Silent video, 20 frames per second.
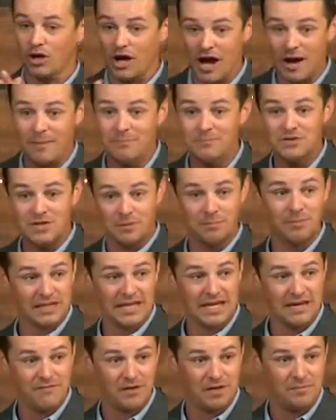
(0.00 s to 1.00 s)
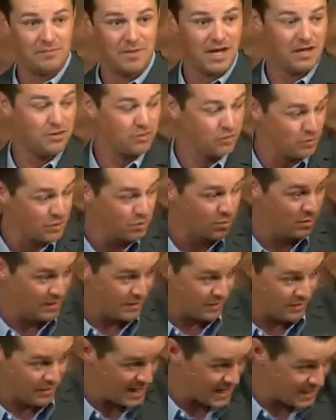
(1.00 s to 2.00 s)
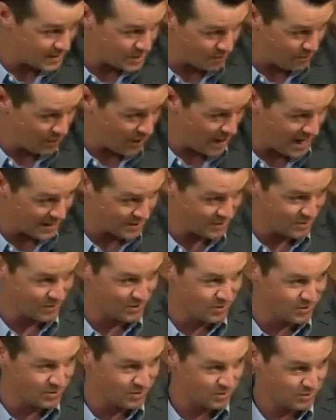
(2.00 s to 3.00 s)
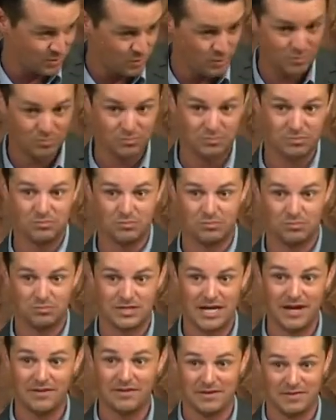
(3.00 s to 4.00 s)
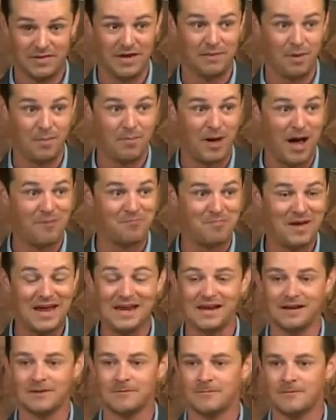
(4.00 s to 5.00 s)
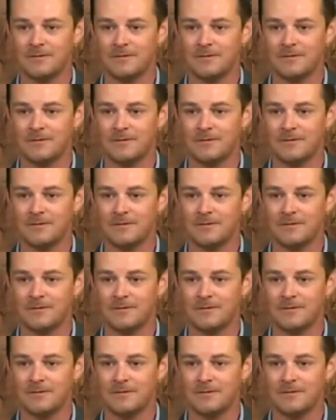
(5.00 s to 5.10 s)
come to believe in me through these apostles telling them about me.